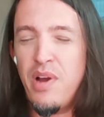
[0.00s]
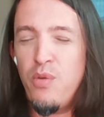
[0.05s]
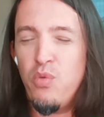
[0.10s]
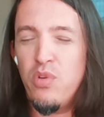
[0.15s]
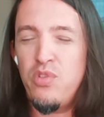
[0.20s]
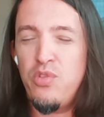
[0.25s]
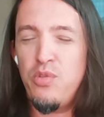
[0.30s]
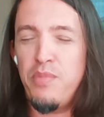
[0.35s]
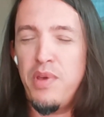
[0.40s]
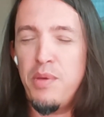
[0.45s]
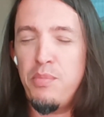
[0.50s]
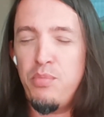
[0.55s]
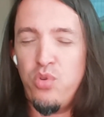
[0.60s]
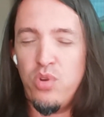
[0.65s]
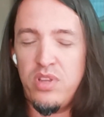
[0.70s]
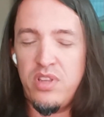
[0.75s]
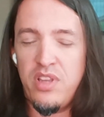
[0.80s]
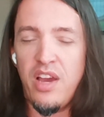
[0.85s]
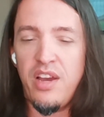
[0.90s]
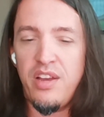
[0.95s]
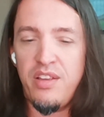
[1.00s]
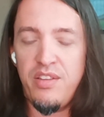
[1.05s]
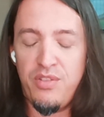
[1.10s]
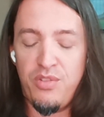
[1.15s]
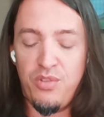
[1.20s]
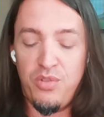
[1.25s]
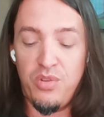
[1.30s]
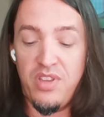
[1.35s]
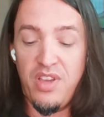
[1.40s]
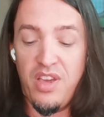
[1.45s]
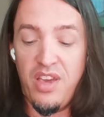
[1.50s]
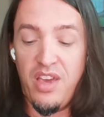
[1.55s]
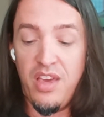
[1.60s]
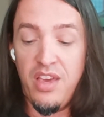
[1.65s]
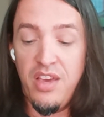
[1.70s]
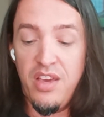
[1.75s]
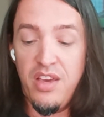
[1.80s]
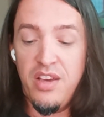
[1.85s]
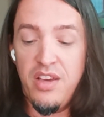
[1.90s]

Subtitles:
I want to be protected today,